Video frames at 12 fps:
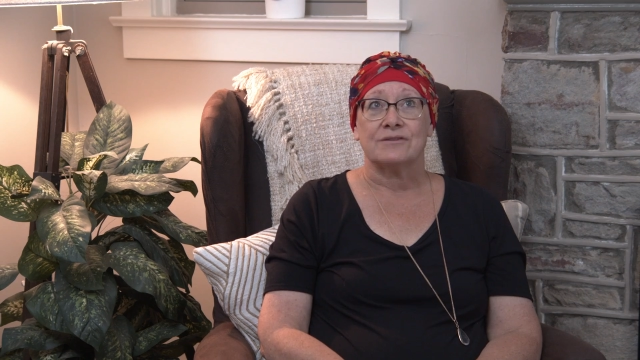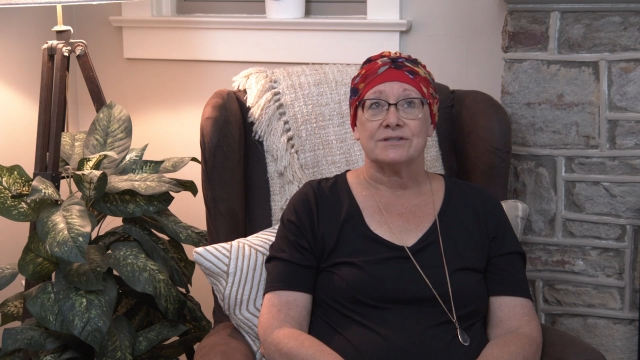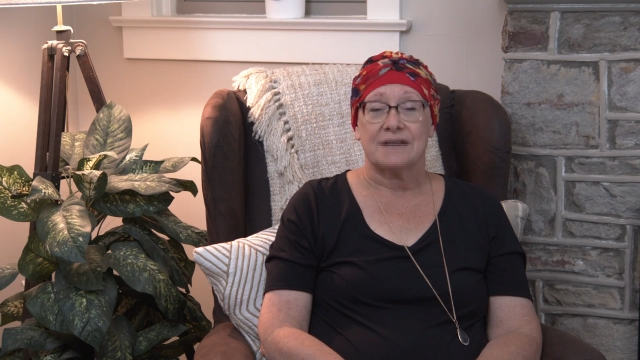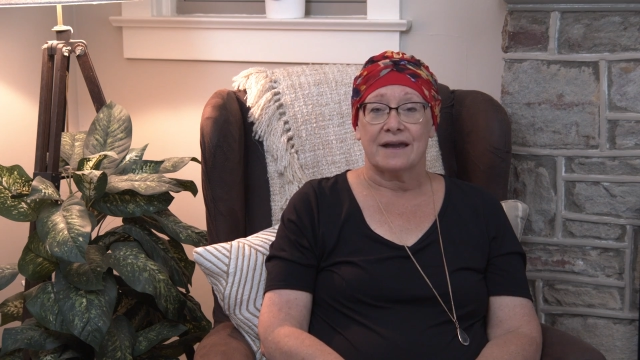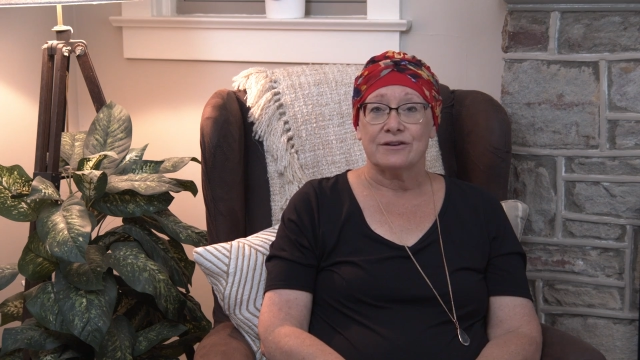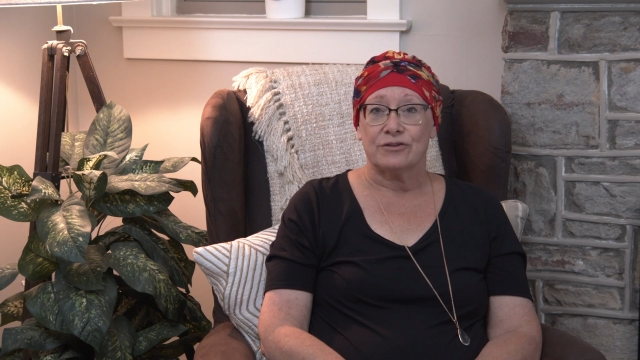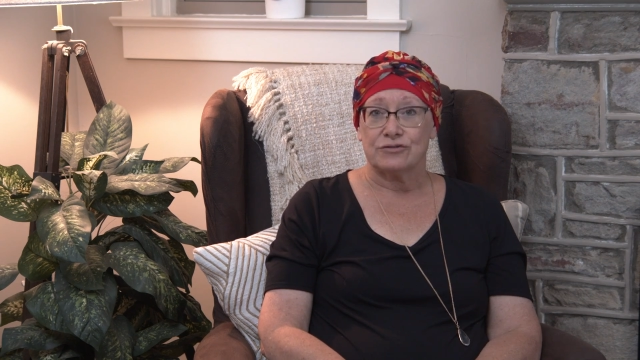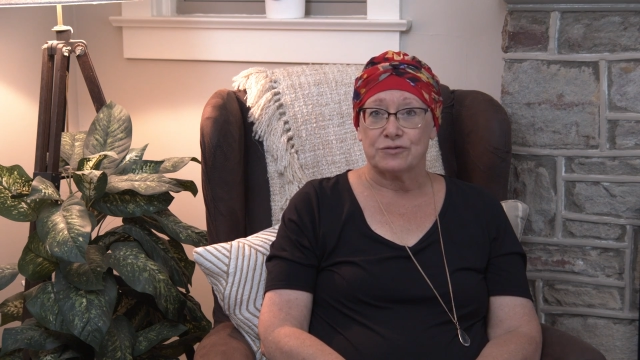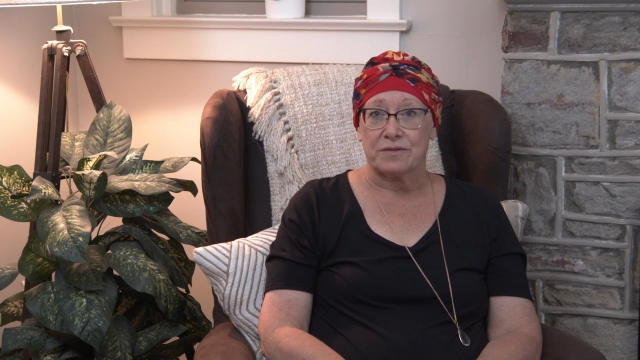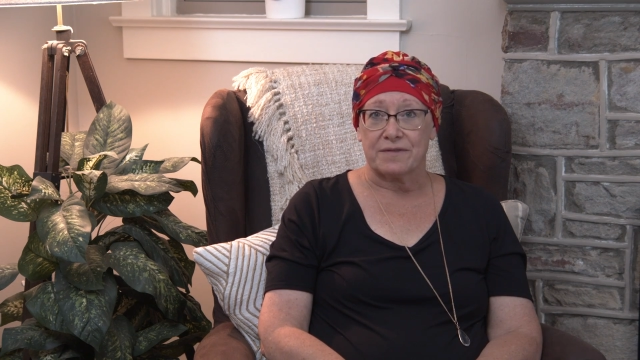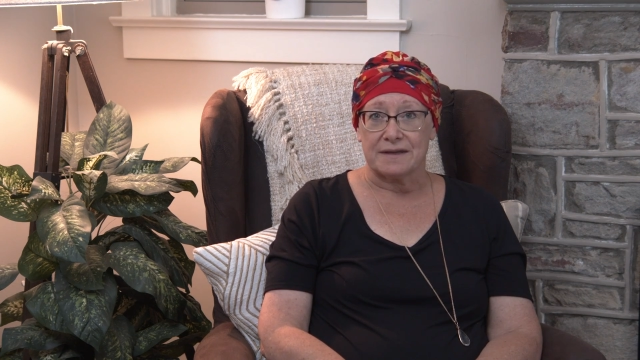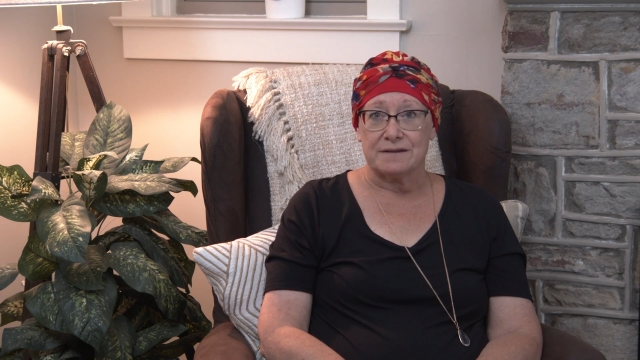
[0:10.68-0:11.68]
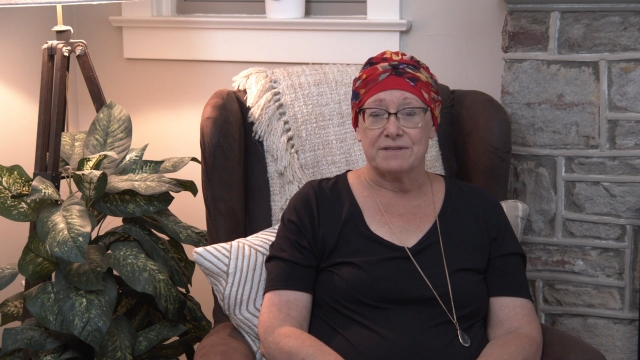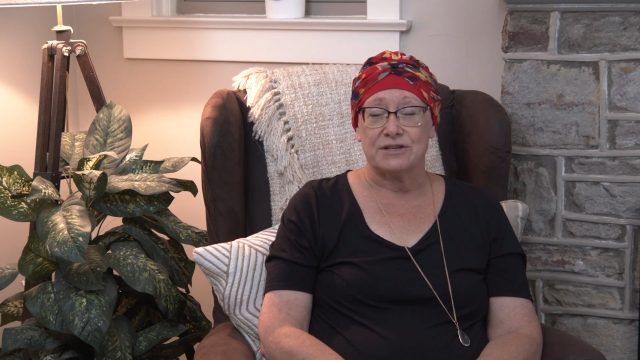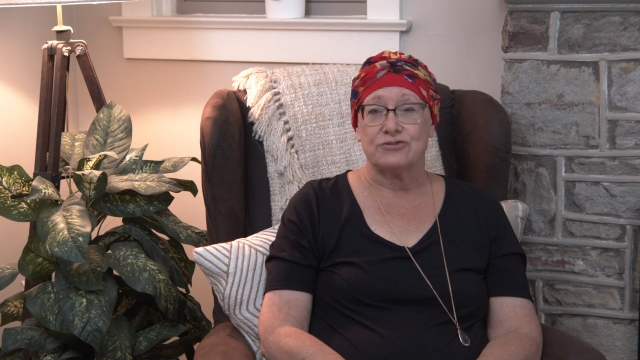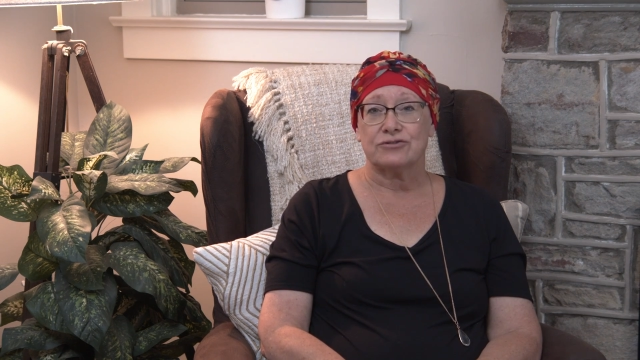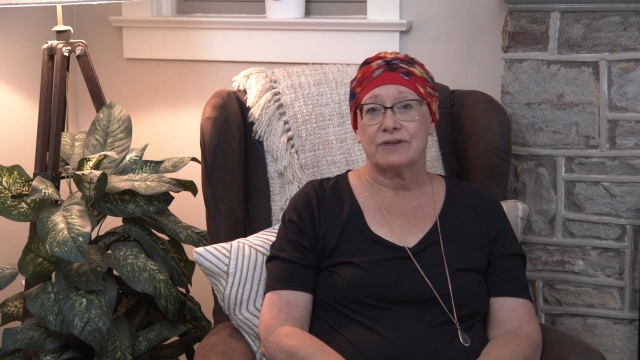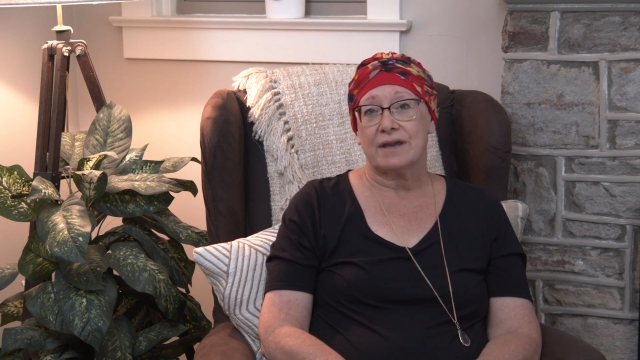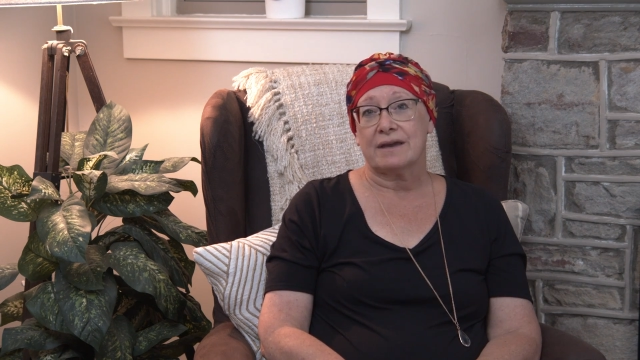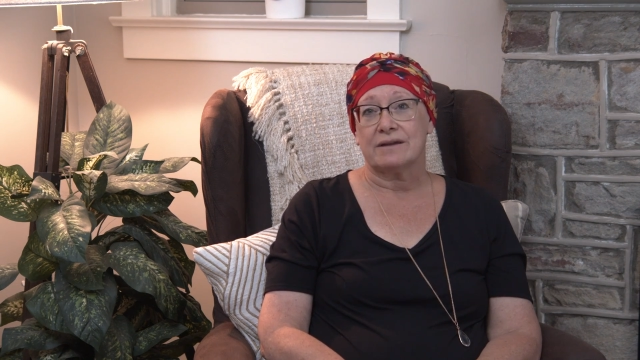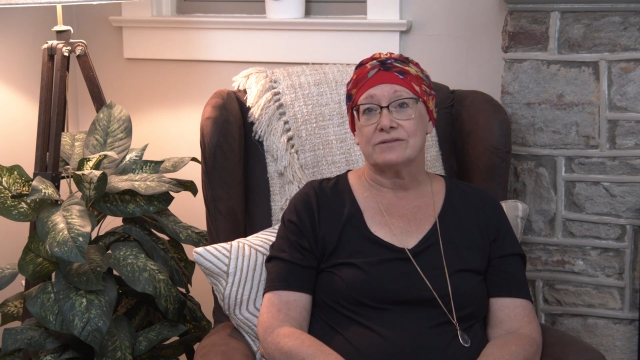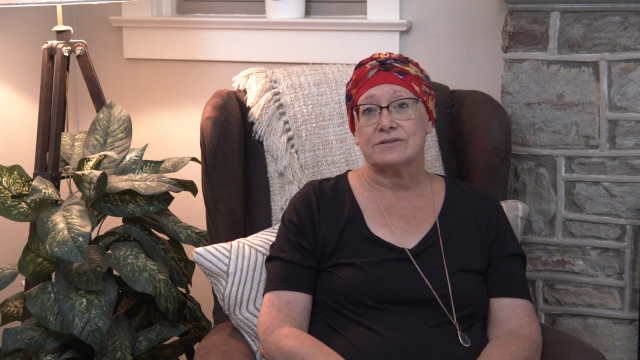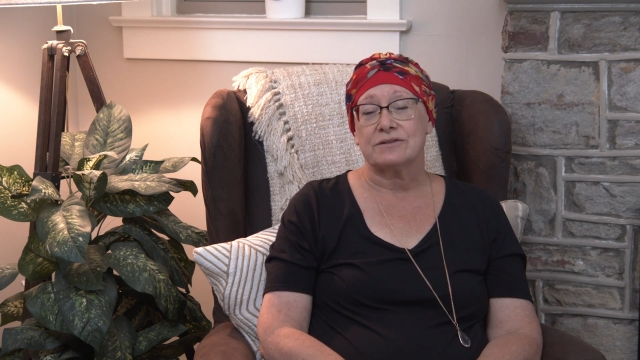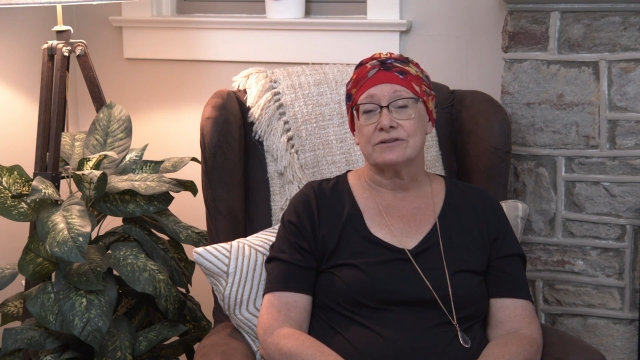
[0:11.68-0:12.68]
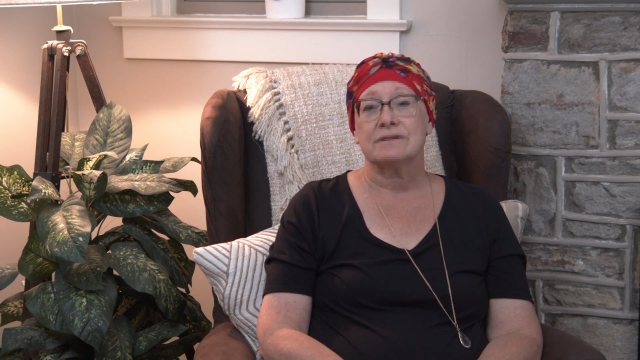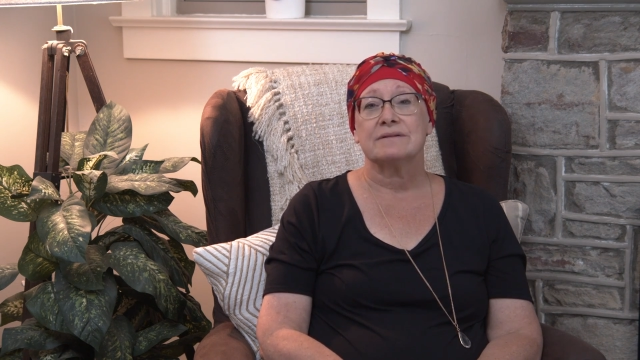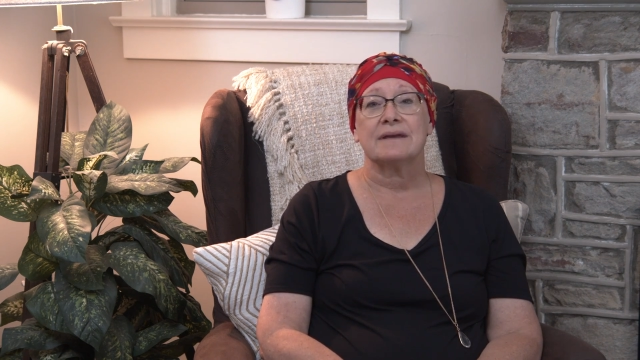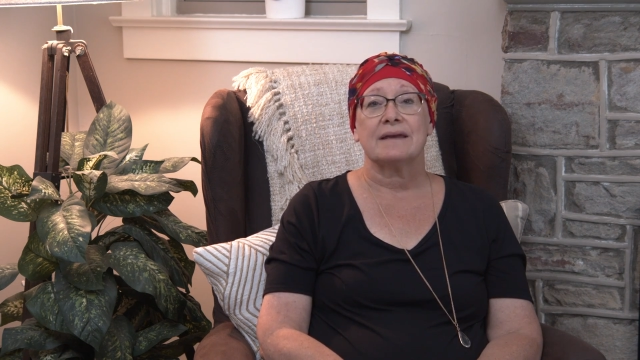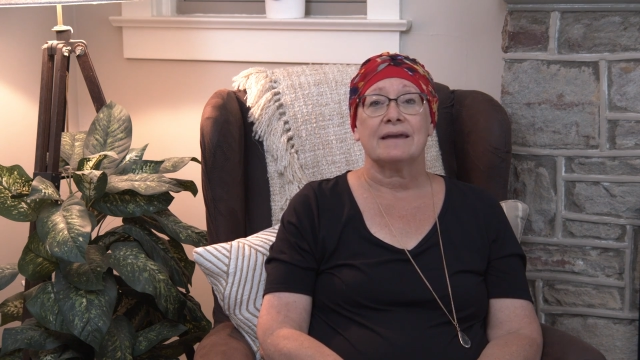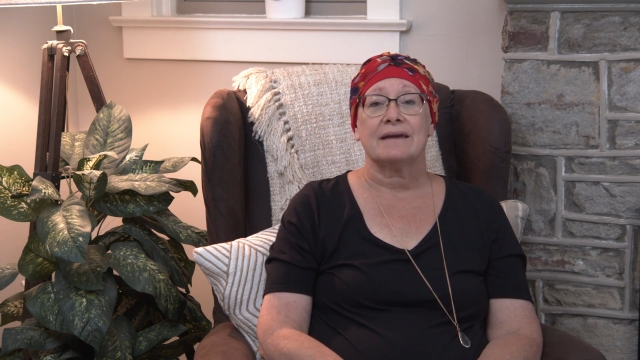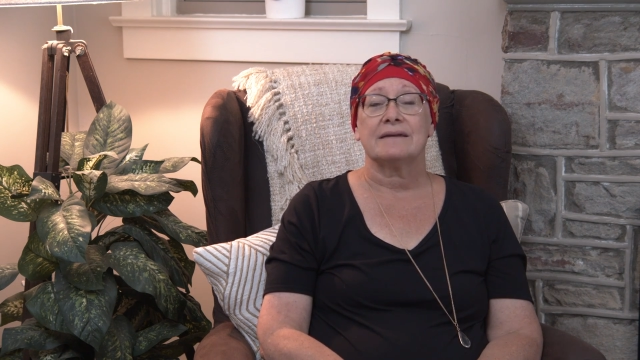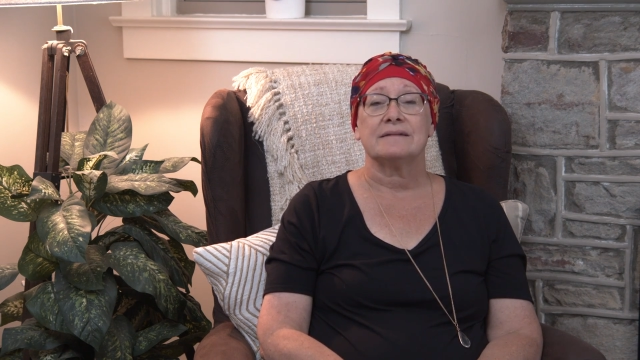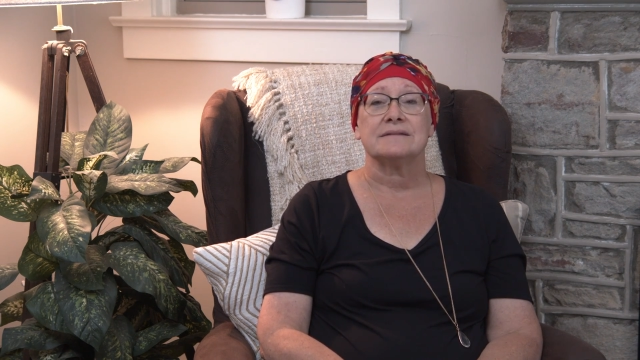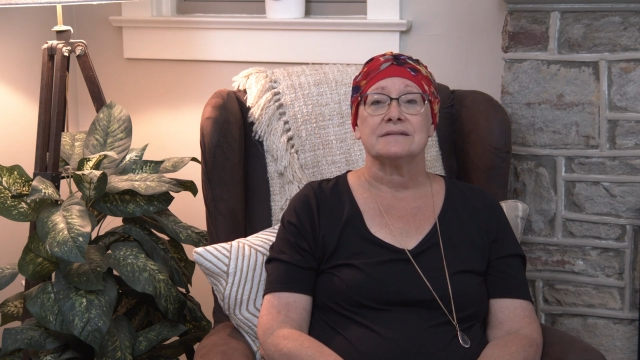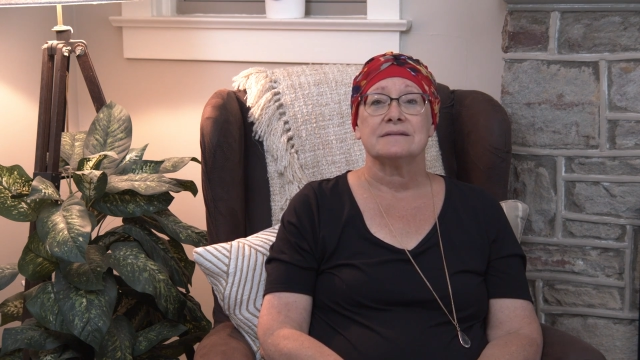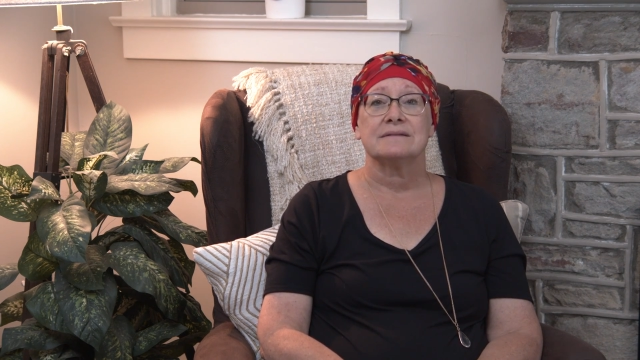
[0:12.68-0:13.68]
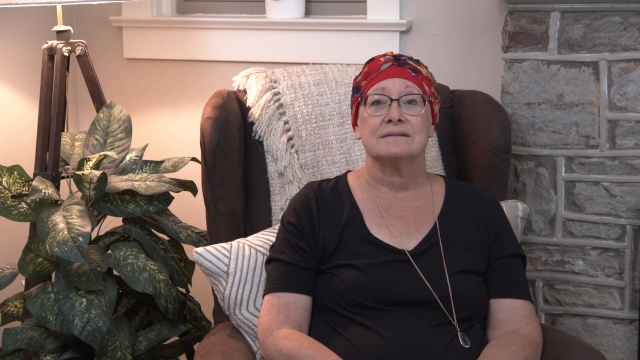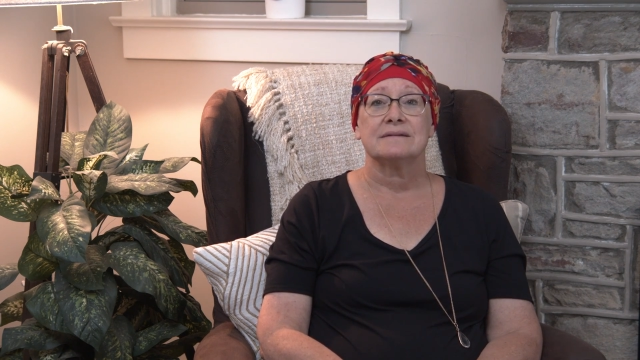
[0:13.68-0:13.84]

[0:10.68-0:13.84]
was diagnosed with endometrial cancer and